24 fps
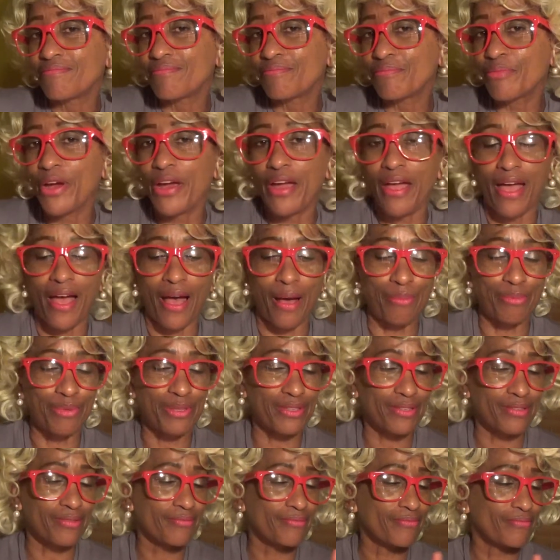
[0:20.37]

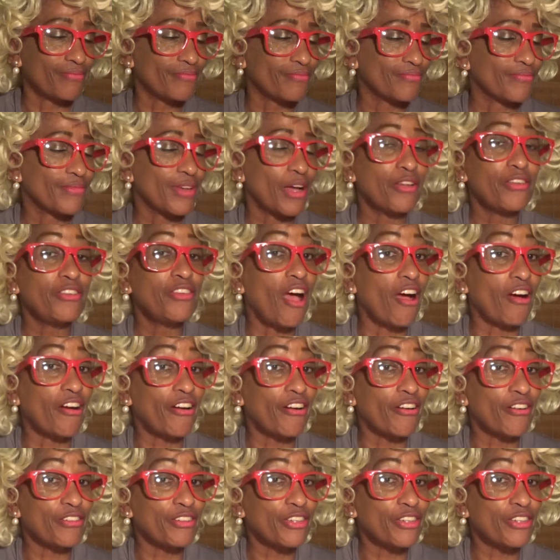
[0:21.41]
perhaps younger